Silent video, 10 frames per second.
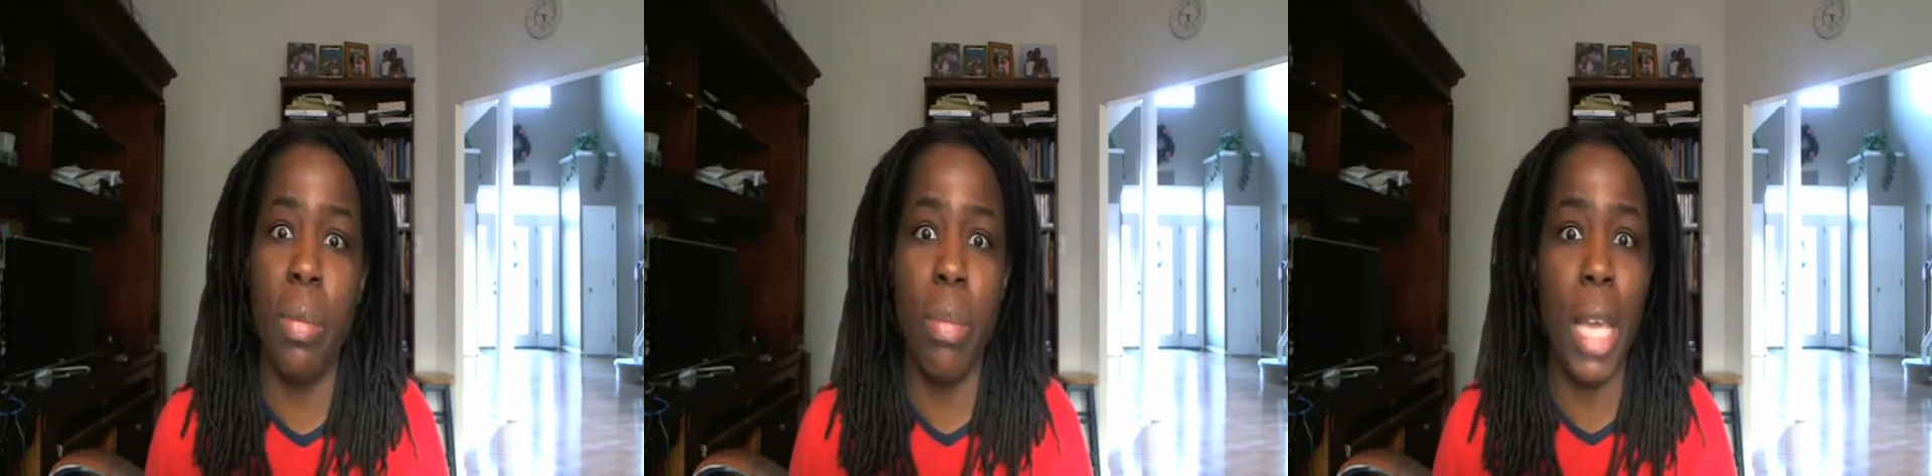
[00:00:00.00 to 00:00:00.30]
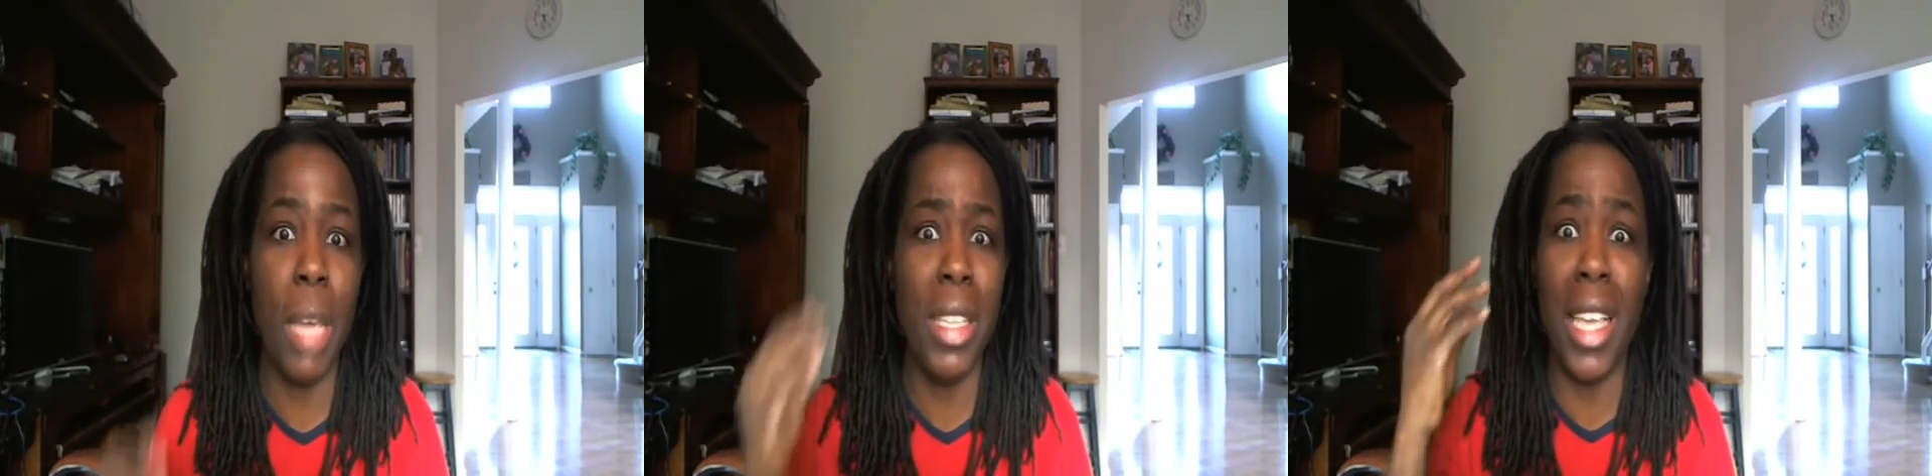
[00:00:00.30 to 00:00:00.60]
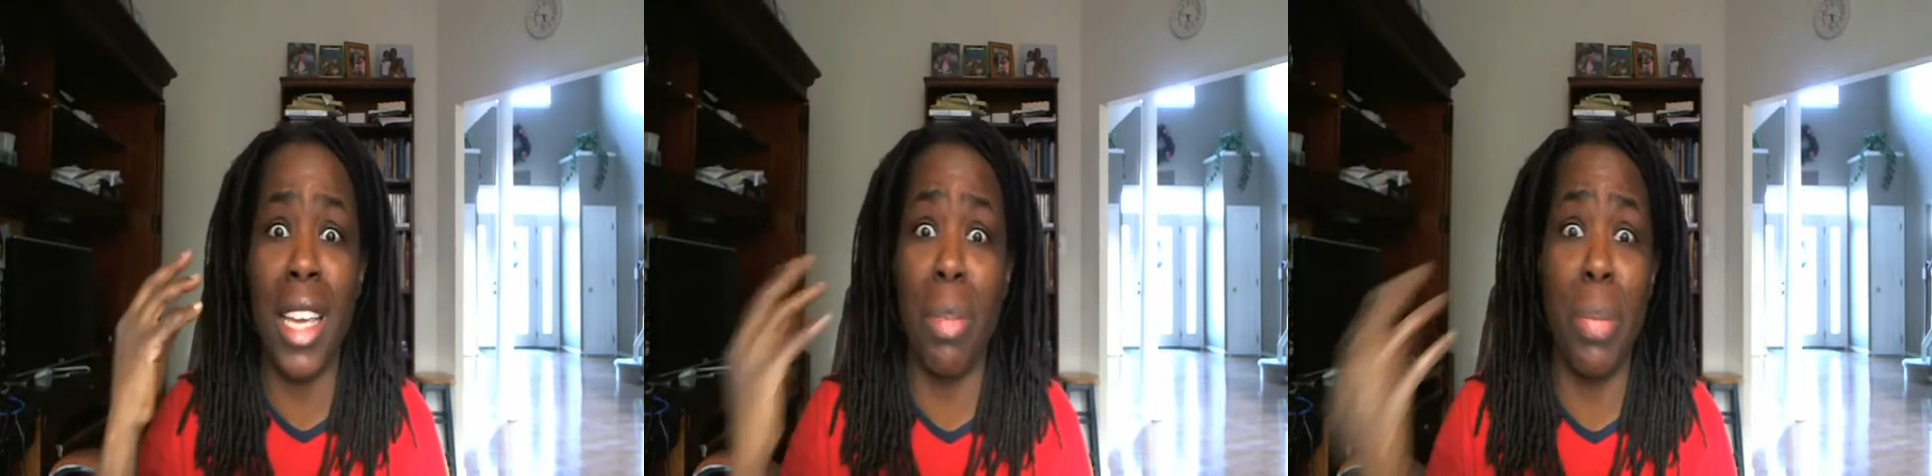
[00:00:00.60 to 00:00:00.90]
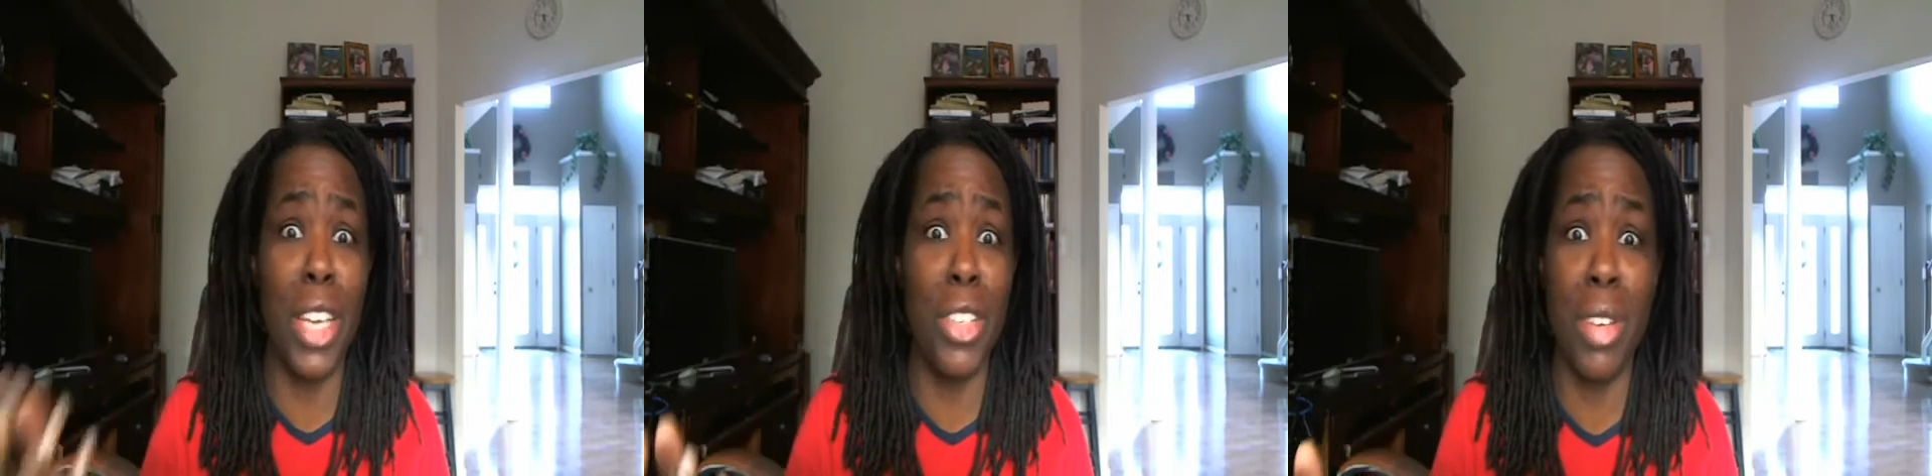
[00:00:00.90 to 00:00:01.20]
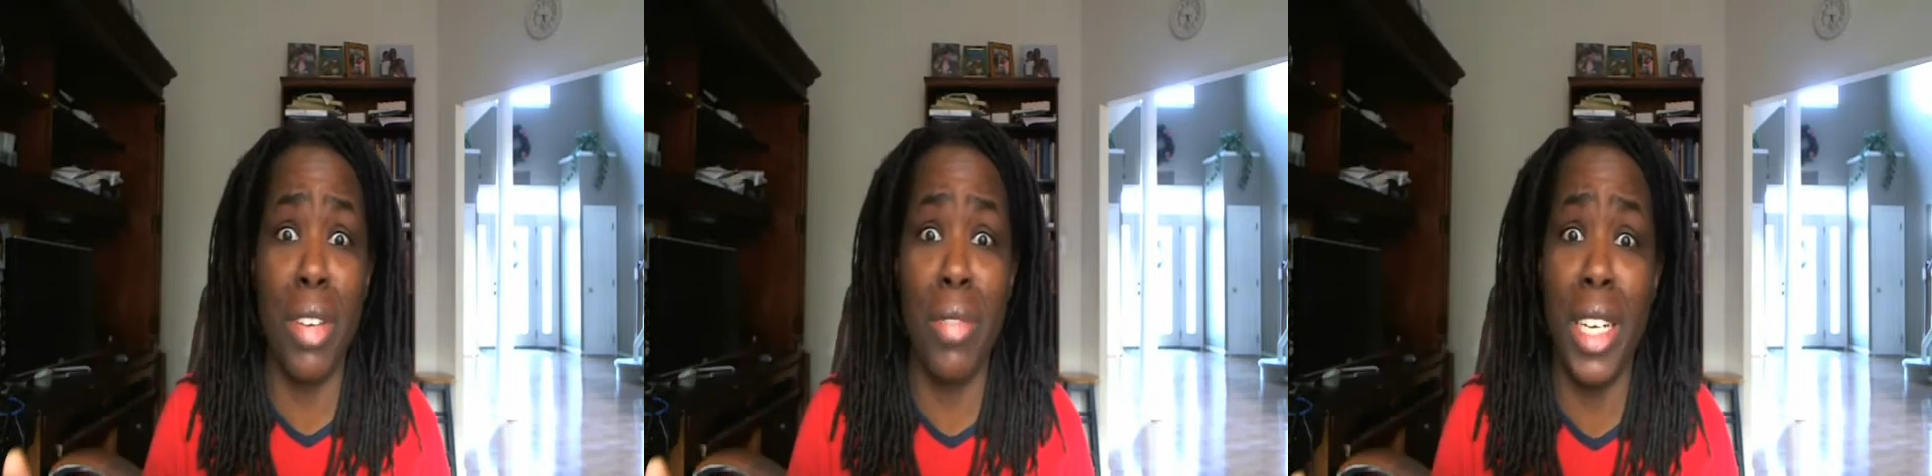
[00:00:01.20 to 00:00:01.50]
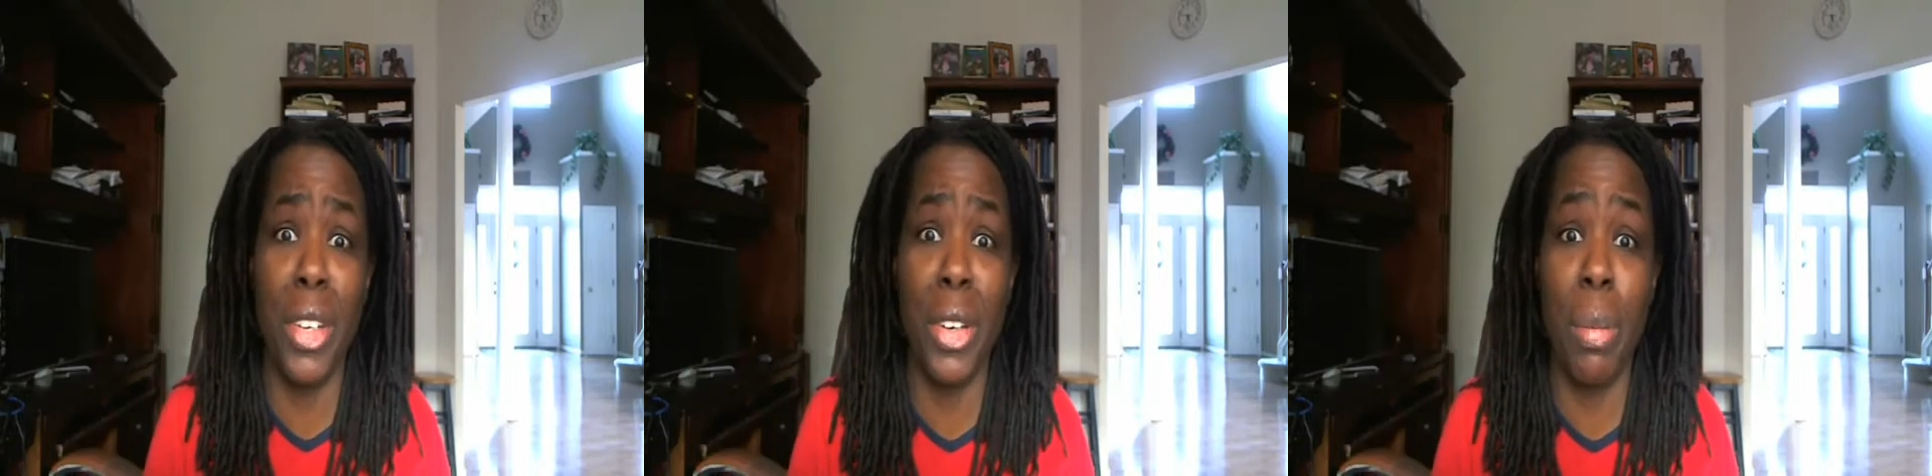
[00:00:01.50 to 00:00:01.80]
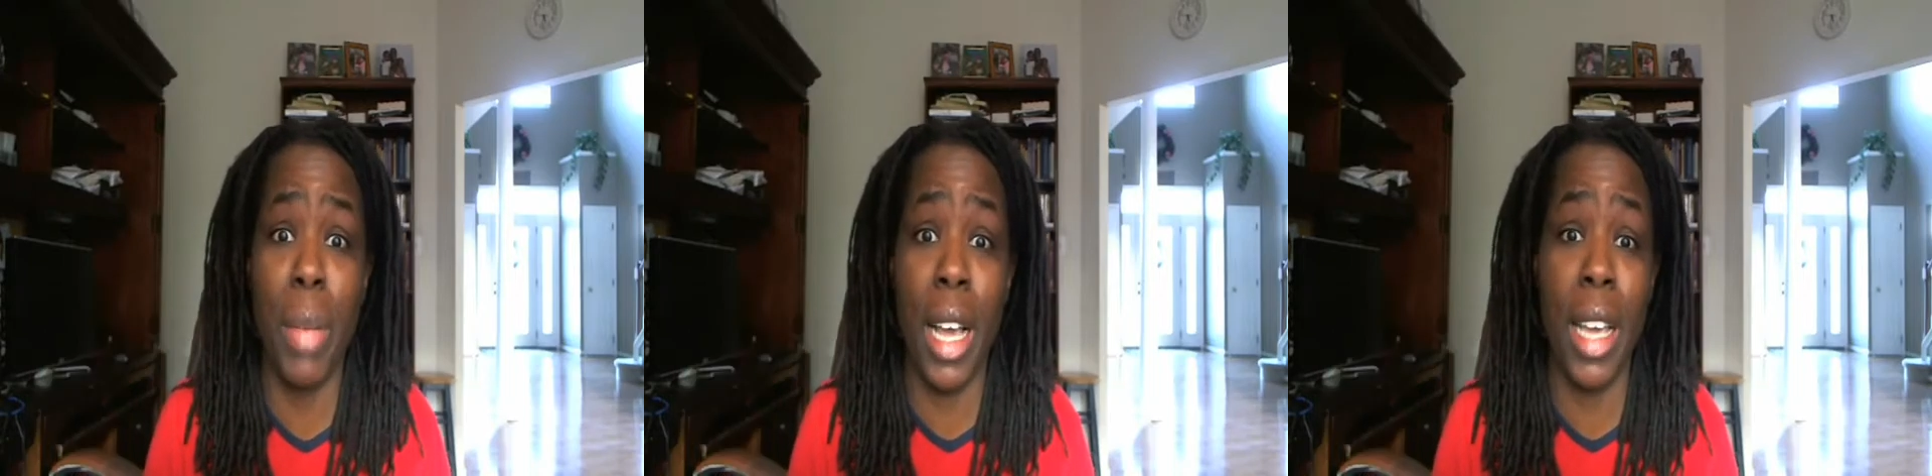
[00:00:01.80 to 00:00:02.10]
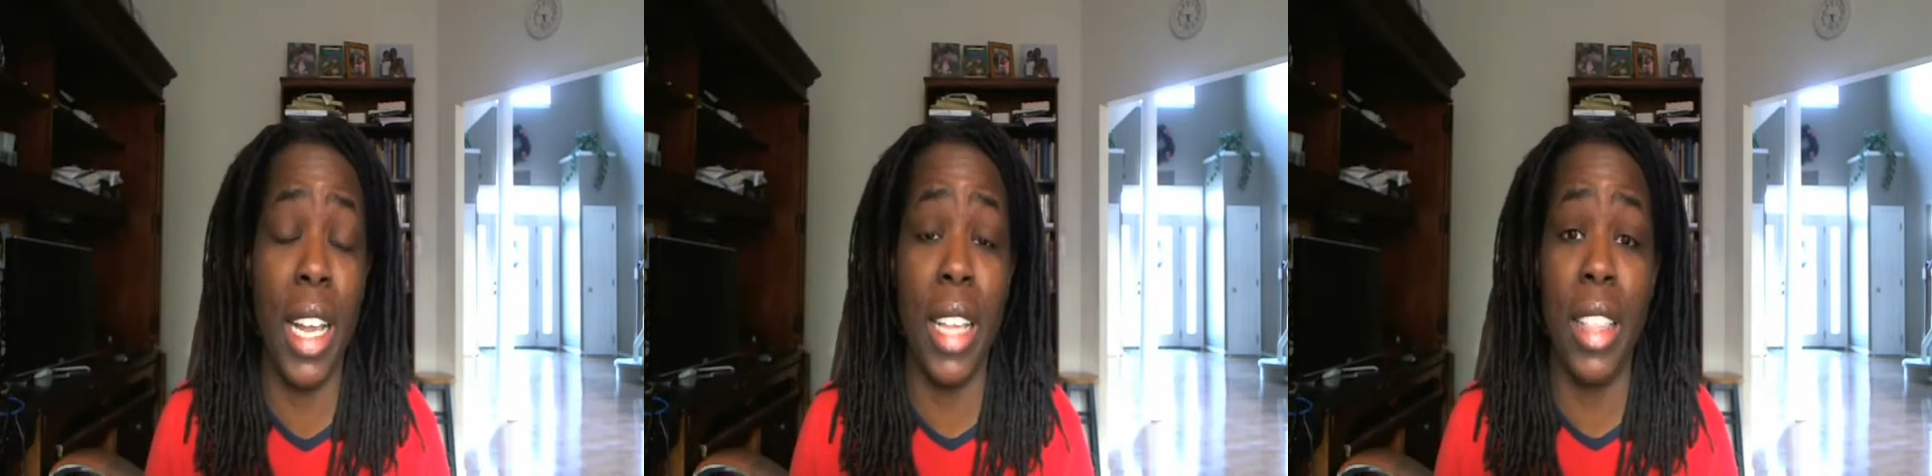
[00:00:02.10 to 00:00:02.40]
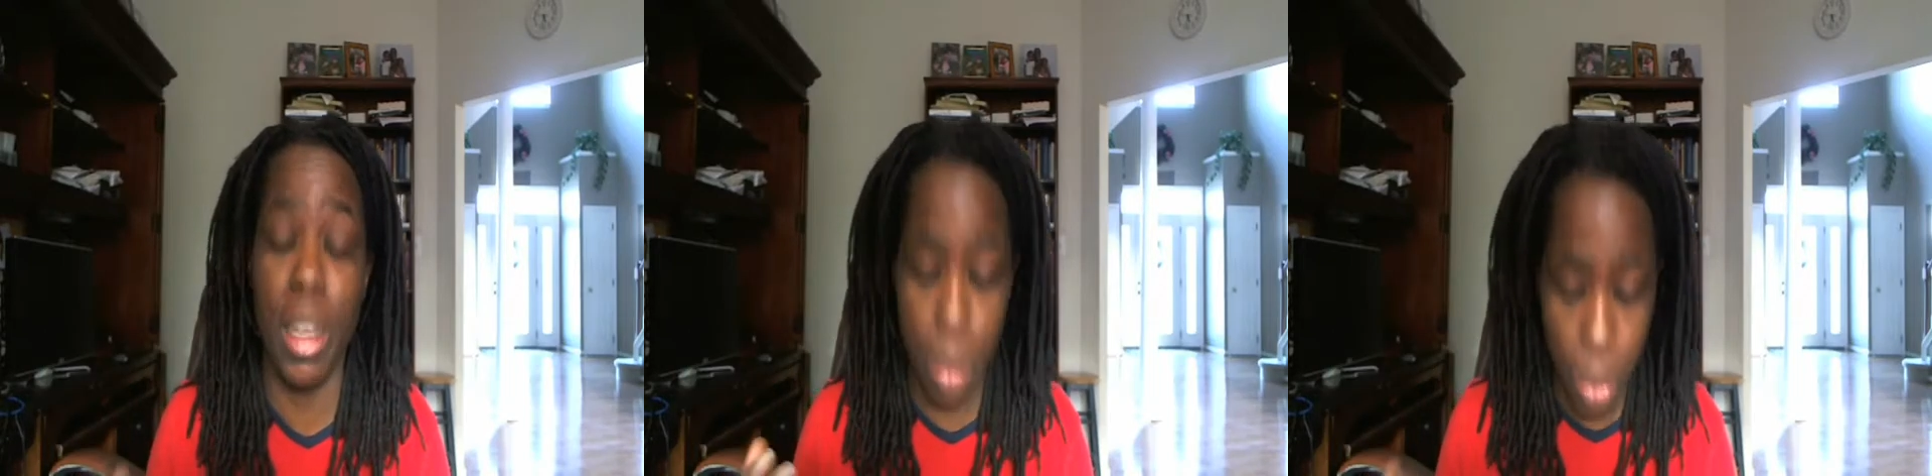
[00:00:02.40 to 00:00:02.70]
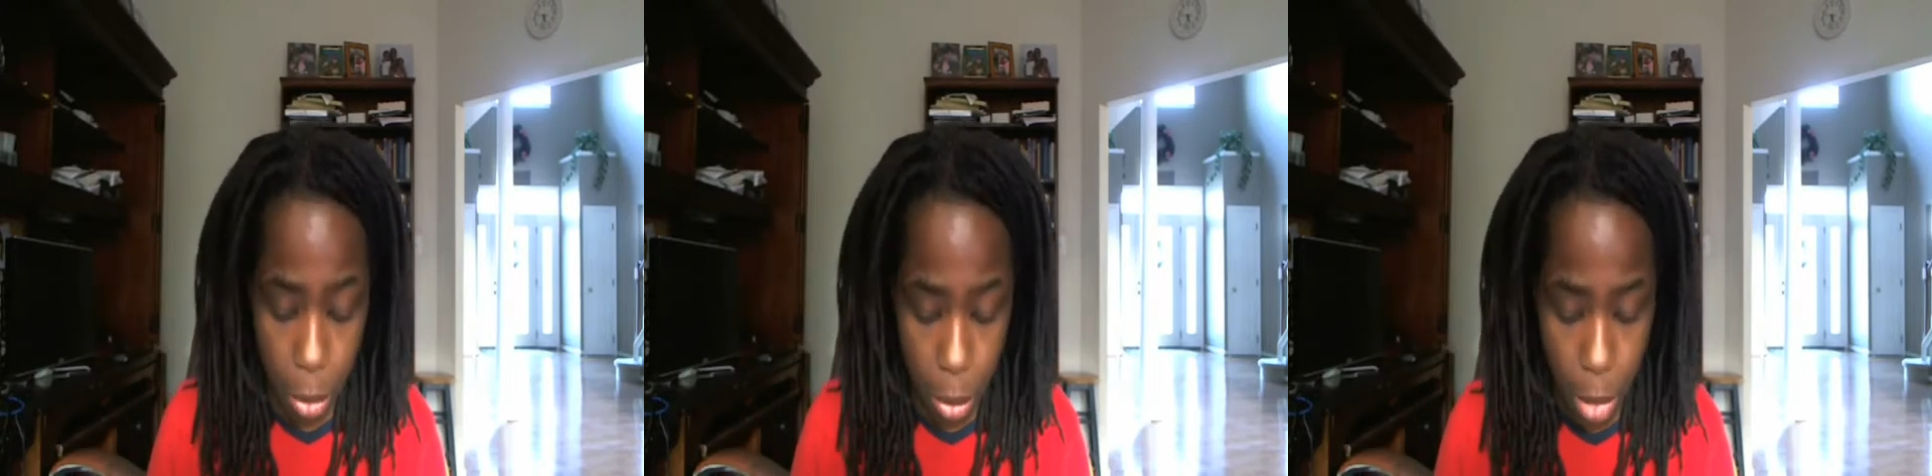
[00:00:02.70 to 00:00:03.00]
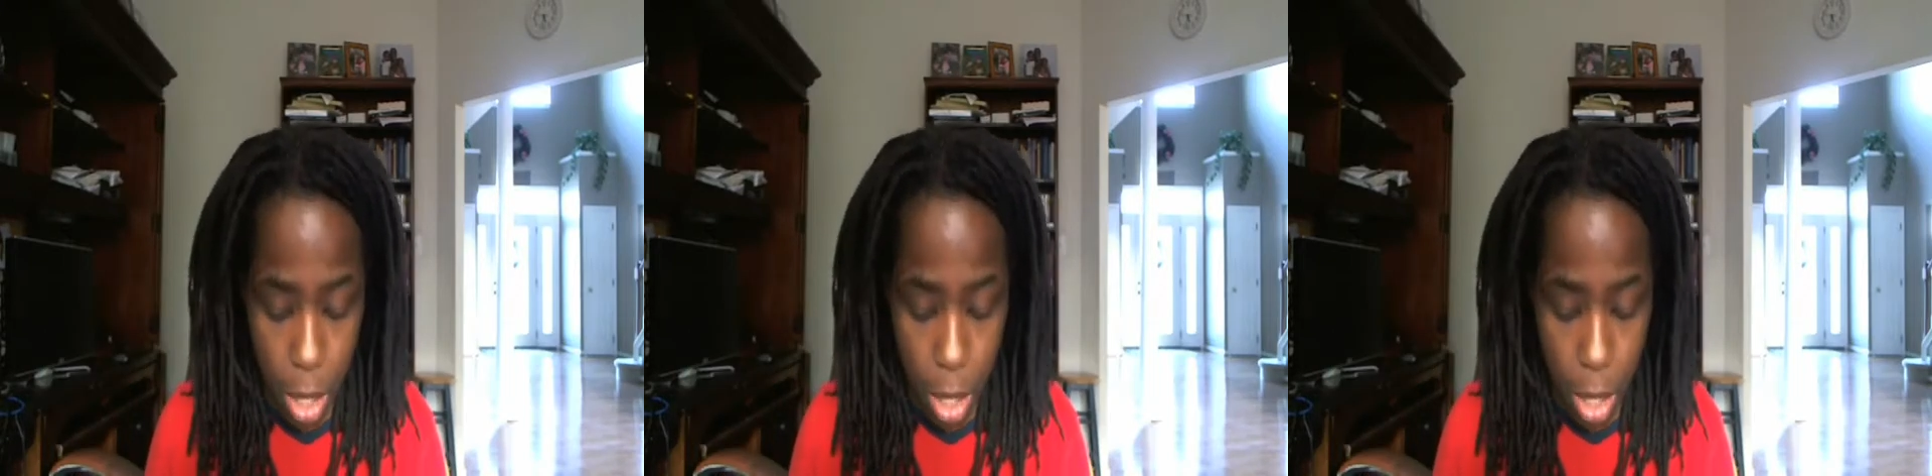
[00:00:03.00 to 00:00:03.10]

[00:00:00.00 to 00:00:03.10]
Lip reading: maybe take a picture of it in her mind, and then boom,